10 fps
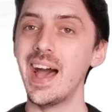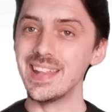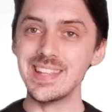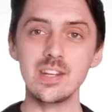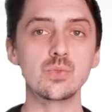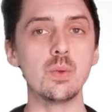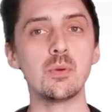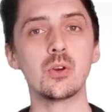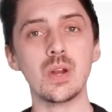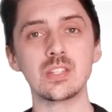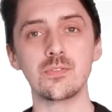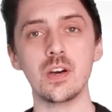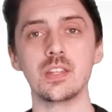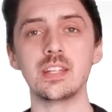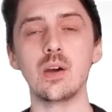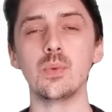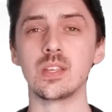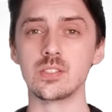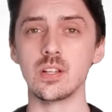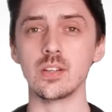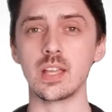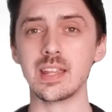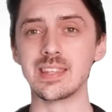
And then as we progress further down, we can start looking